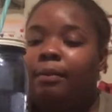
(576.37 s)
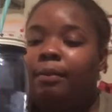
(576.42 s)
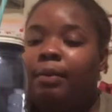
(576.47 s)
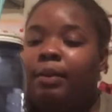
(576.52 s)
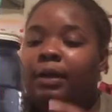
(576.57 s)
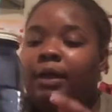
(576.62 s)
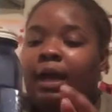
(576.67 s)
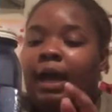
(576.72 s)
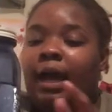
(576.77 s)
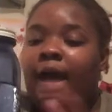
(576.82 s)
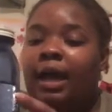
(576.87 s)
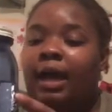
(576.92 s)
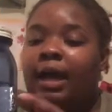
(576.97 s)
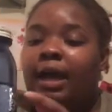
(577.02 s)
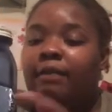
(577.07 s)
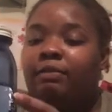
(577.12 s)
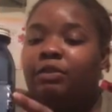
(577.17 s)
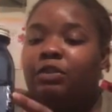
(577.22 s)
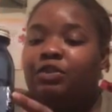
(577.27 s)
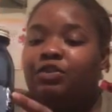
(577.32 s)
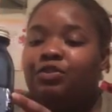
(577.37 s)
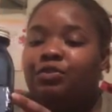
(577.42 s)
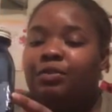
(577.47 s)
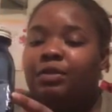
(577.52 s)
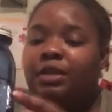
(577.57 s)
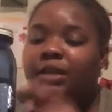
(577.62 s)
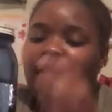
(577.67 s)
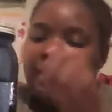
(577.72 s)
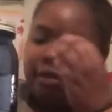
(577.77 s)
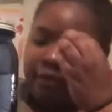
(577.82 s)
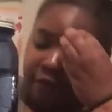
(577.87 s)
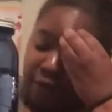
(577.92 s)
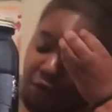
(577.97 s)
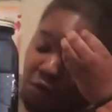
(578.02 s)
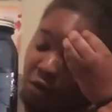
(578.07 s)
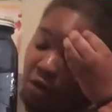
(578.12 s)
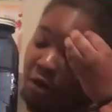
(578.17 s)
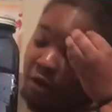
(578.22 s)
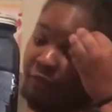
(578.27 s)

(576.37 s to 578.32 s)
But I have to drink 4